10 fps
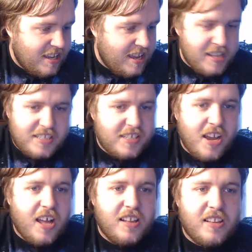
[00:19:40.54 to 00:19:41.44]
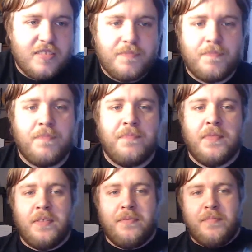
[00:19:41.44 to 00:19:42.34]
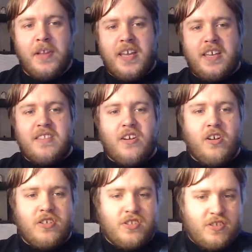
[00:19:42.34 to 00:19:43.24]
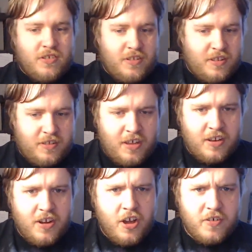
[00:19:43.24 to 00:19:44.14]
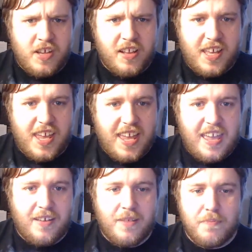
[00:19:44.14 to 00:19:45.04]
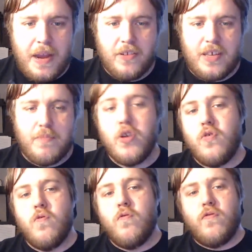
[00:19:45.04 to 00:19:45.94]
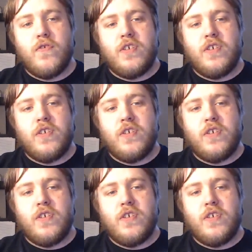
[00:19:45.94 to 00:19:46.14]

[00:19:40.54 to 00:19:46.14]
It's not like there's, it's not like he can barely move,